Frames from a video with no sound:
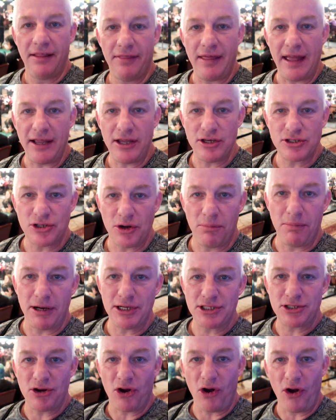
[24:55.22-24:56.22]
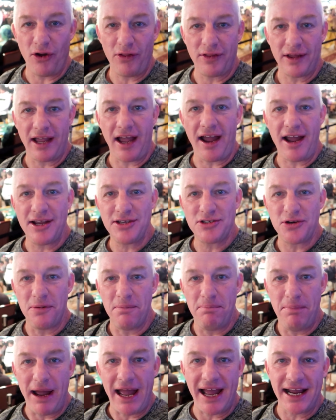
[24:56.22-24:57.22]
Thank you so much to all the guys who
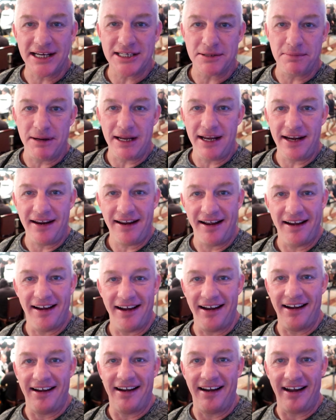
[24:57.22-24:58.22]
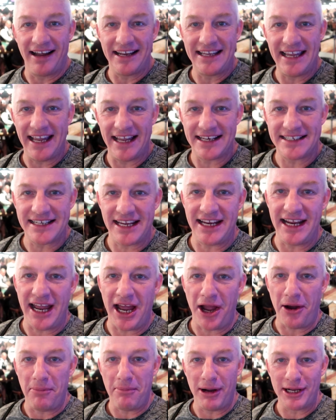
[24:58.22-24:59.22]
backed me. Uh, I can't tell you
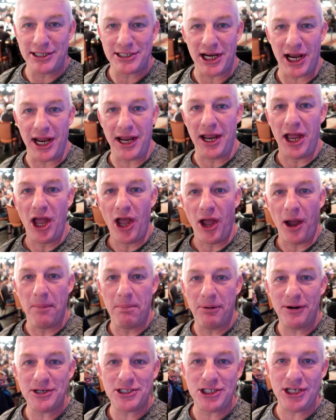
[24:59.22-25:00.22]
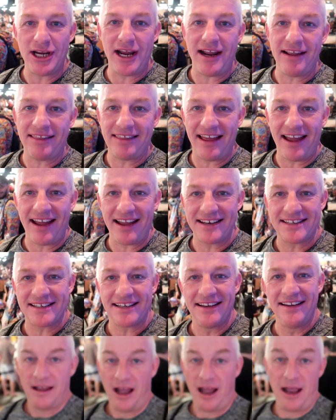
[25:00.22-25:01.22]
how much I appreciate that.
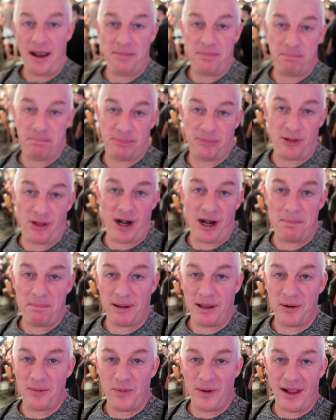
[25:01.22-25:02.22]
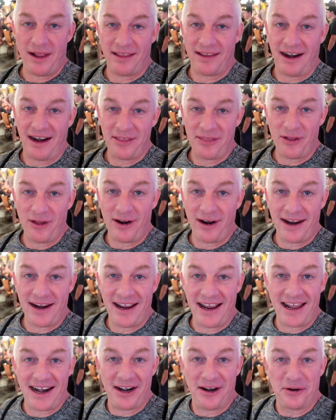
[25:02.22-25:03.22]
I thought I played well, and I thought I
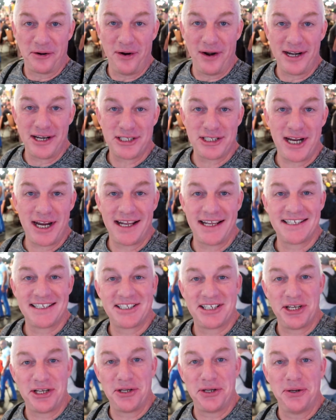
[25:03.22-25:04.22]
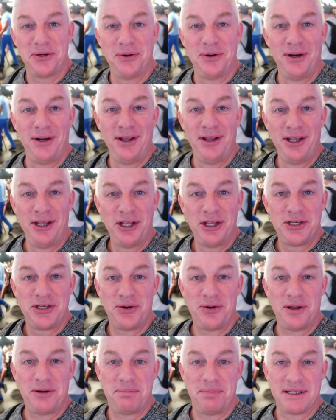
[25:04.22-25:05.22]
had a great chance to
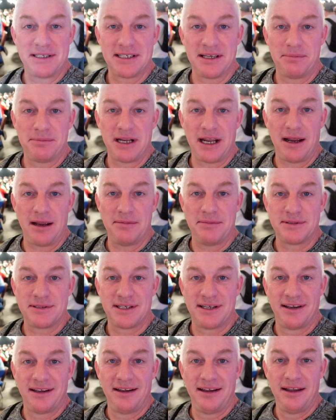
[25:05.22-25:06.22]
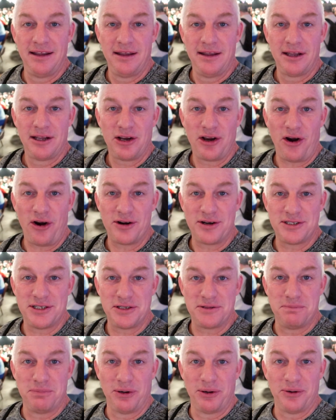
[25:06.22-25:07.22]
do it, but sometimes cards
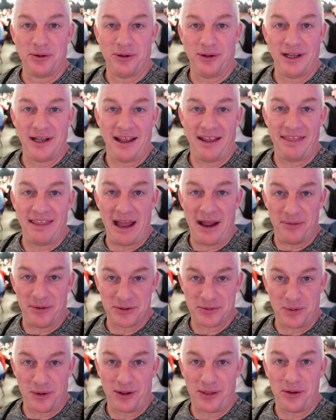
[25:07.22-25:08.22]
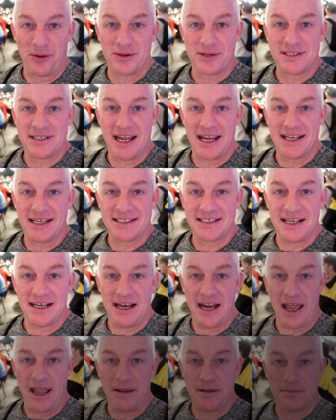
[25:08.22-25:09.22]
is brutal, and that was one of those days
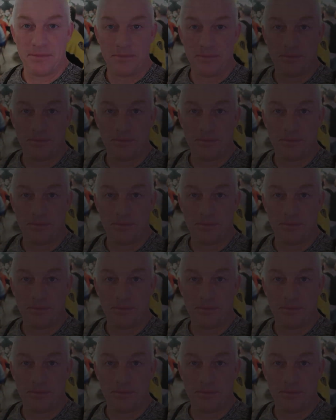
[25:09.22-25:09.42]
today.